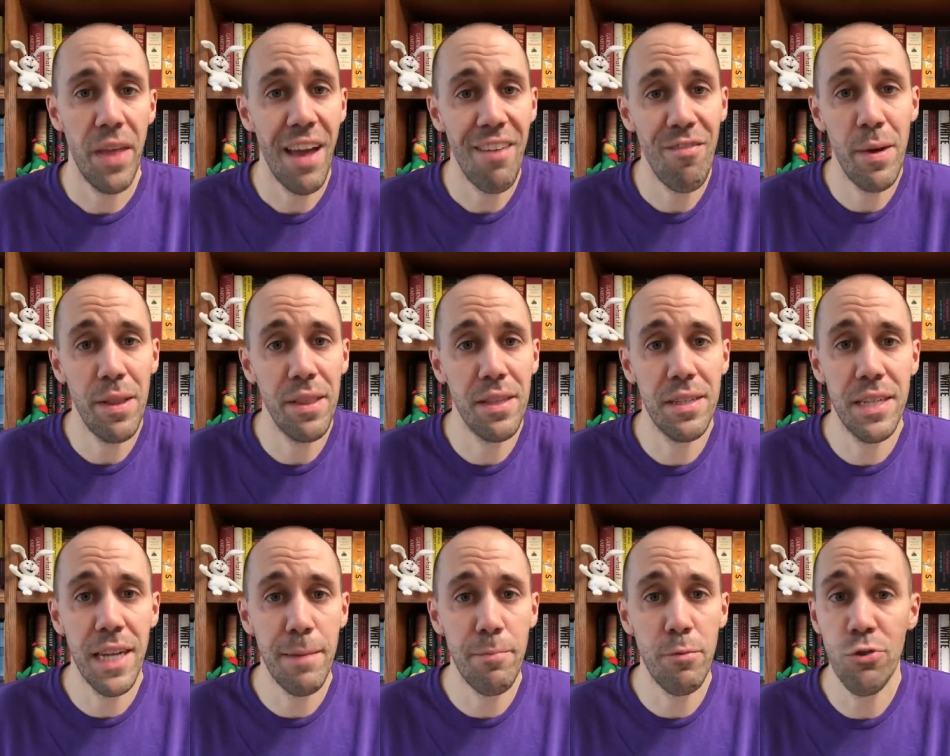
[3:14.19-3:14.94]
They have about the
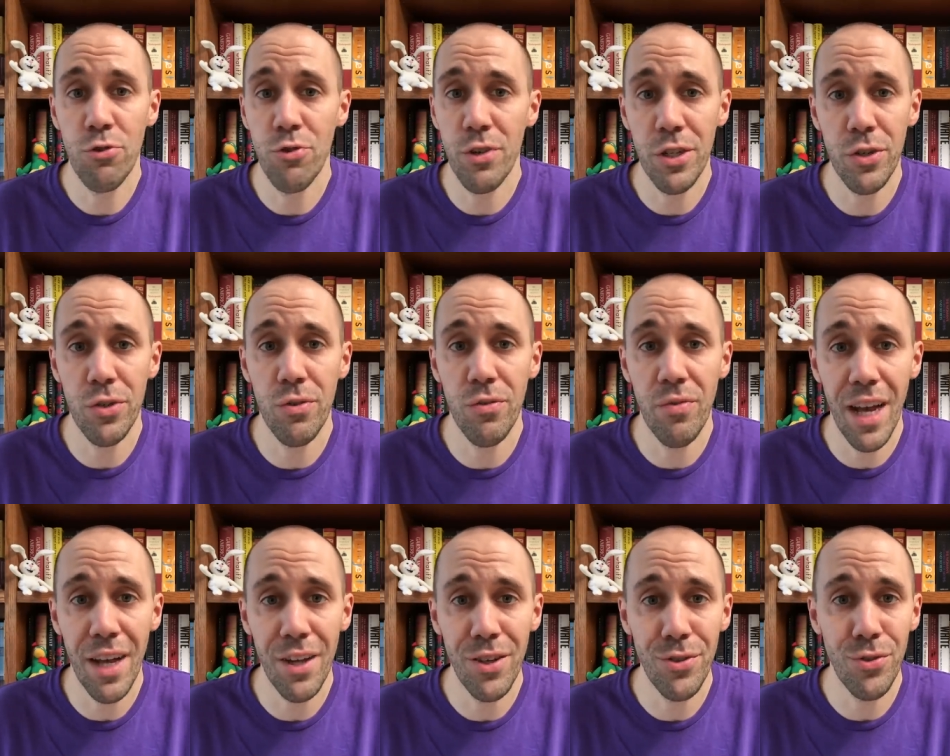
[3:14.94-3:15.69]
same nutritional
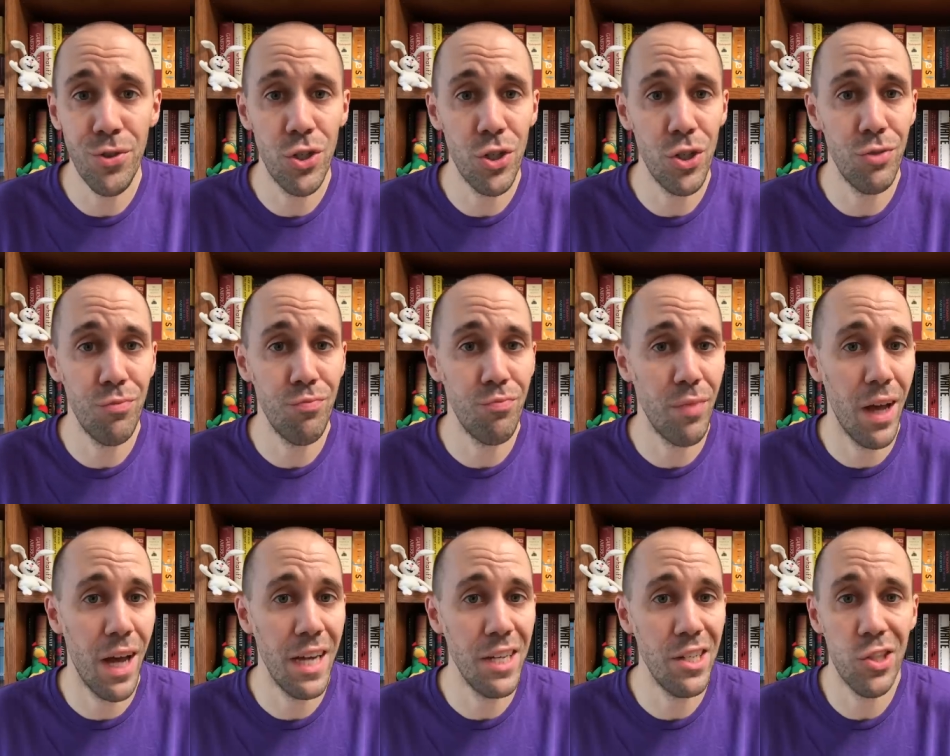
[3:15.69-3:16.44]
value, so
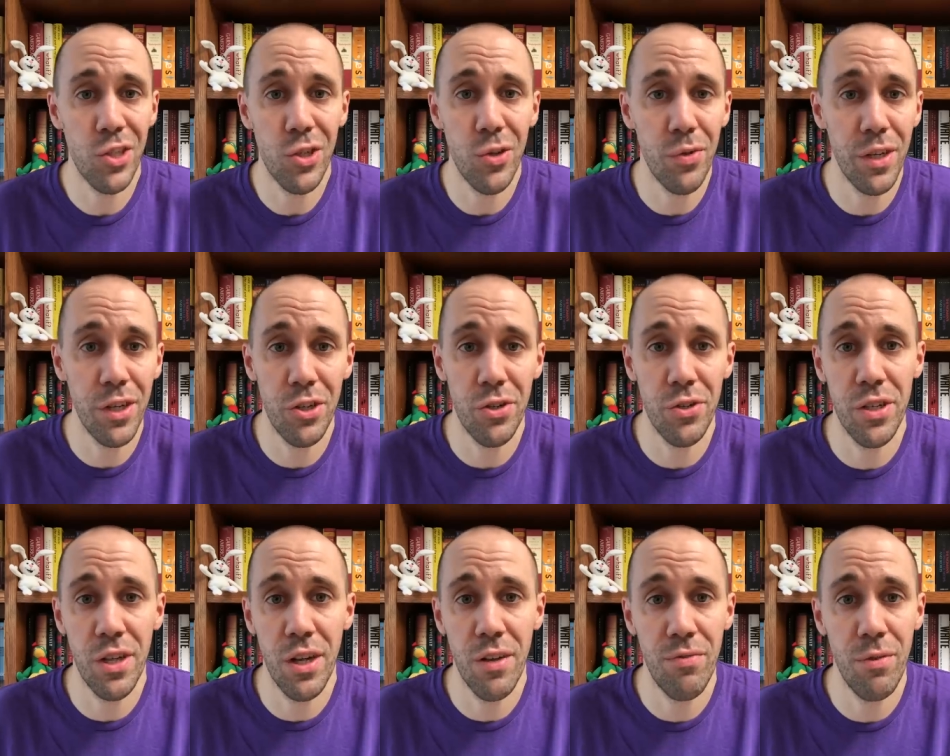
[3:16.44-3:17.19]
I'd just go get
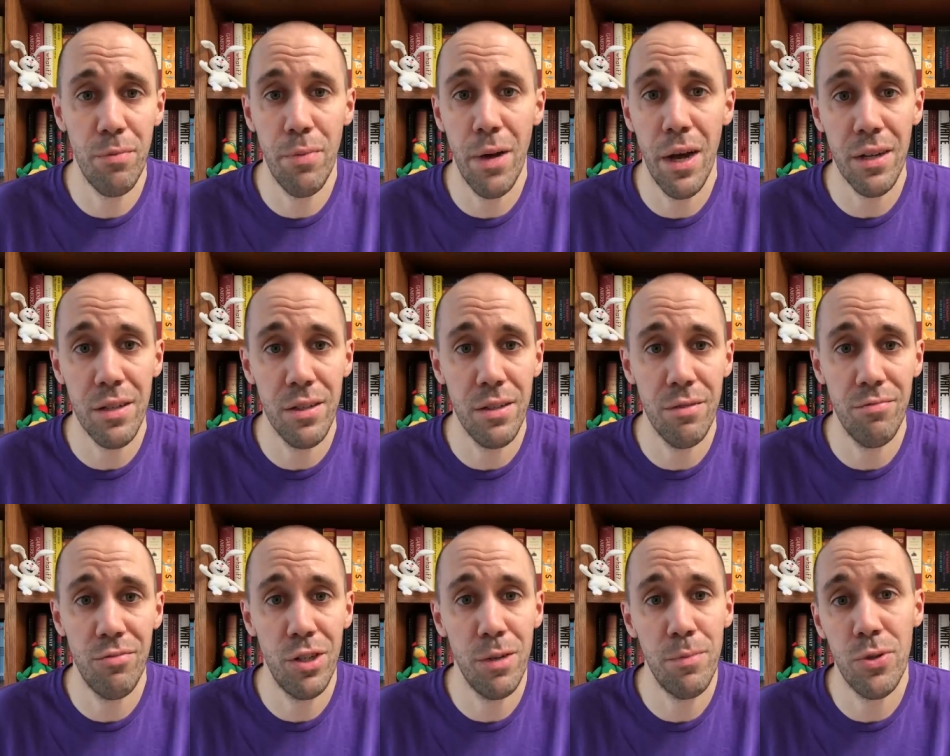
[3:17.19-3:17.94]
yourself a box
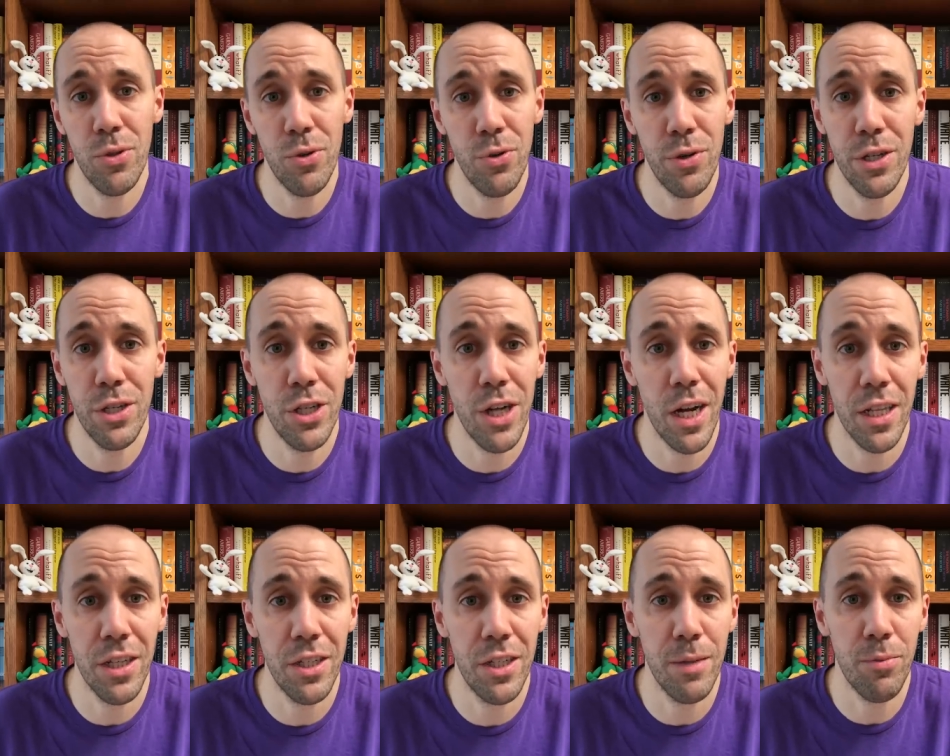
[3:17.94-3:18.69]
of Chips Ahoy
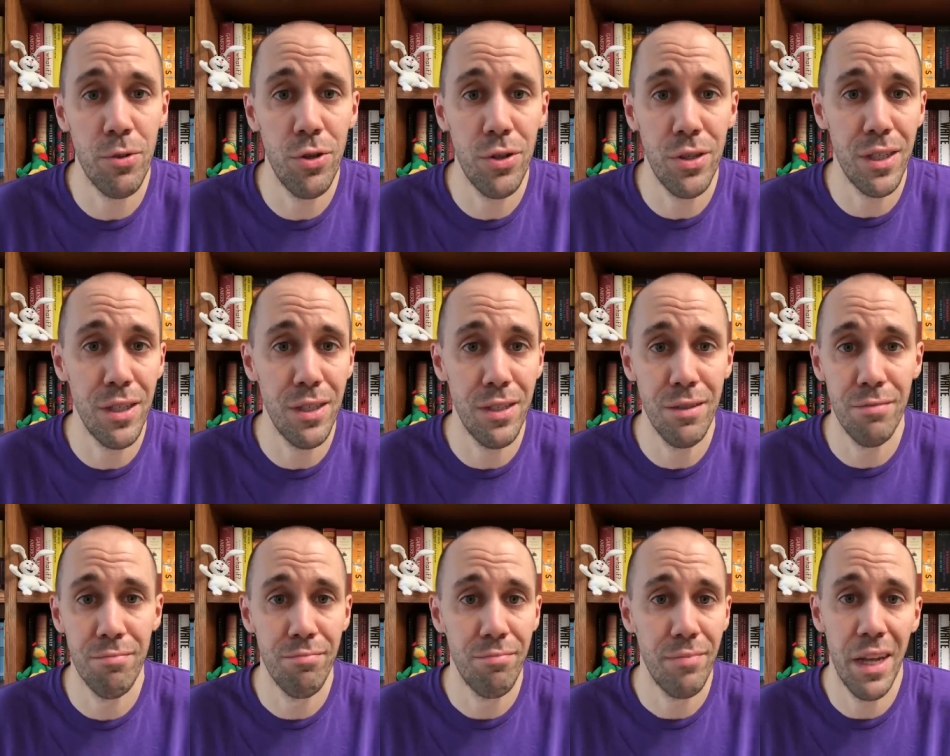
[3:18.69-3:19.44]
chocolate chip
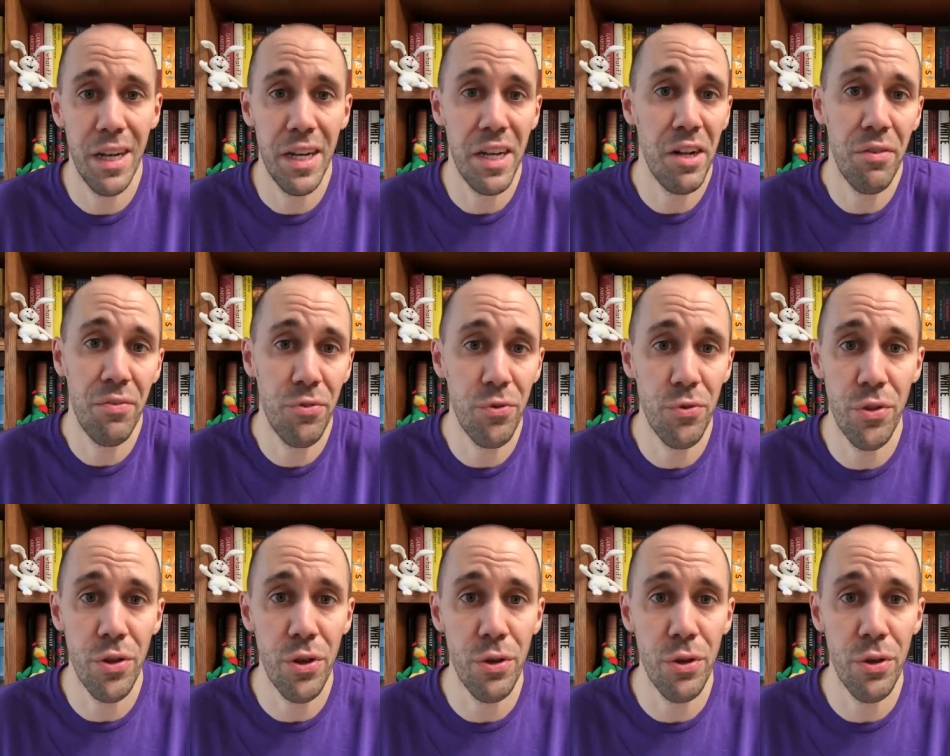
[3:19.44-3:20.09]
cookies and eat a few of